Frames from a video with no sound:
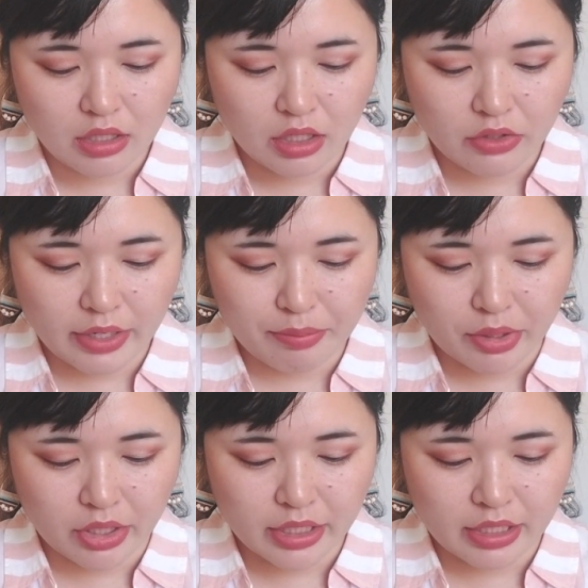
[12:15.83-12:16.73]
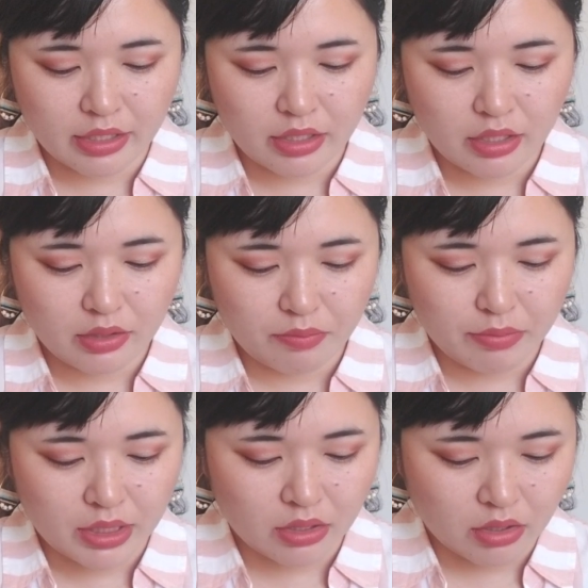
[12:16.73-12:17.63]
a great bargain,
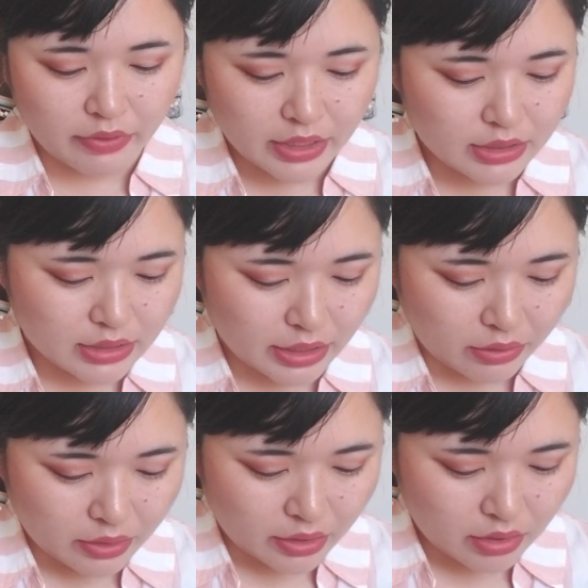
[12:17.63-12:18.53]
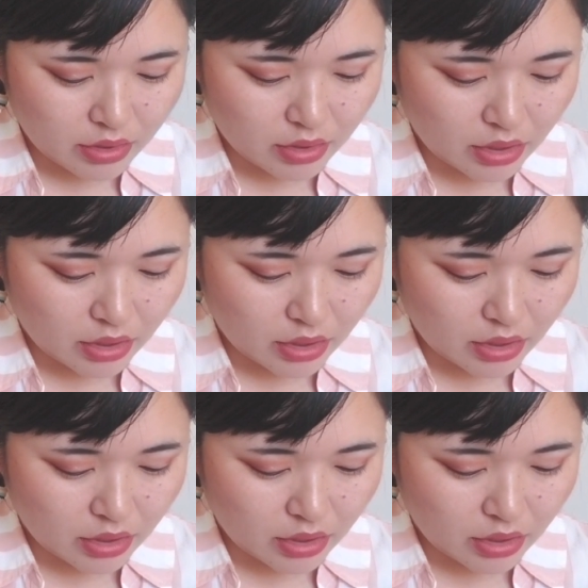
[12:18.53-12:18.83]
being already discounted.